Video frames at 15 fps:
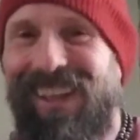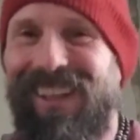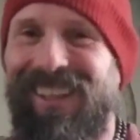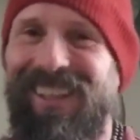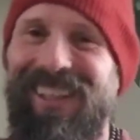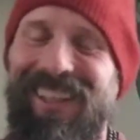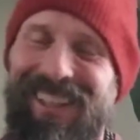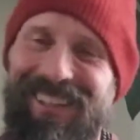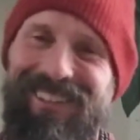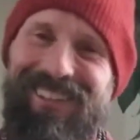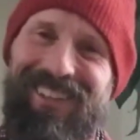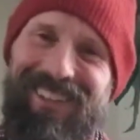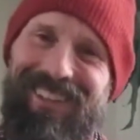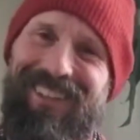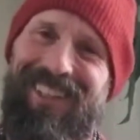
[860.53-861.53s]
an
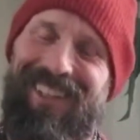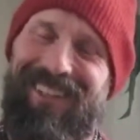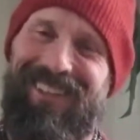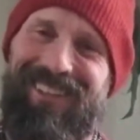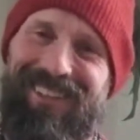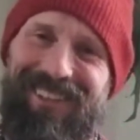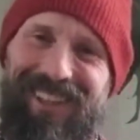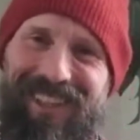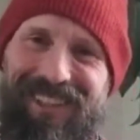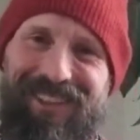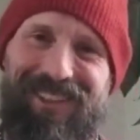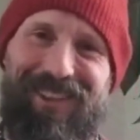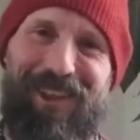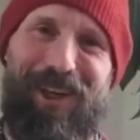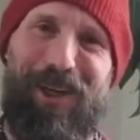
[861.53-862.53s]
18-gallon
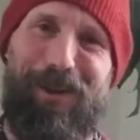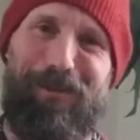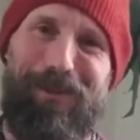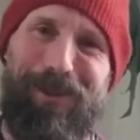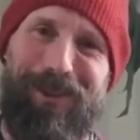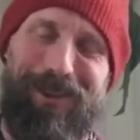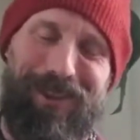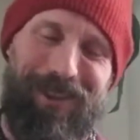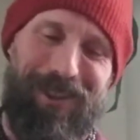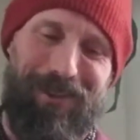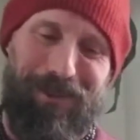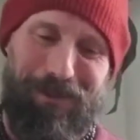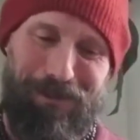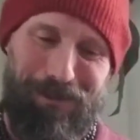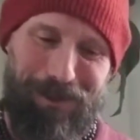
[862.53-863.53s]
sized tub,
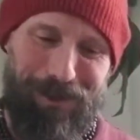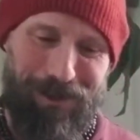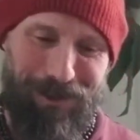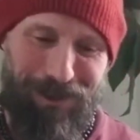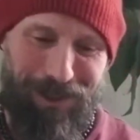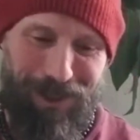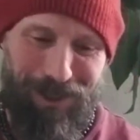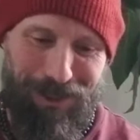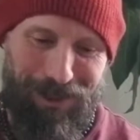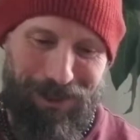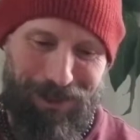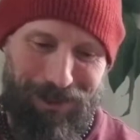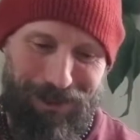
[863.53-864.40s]
with wheels on it.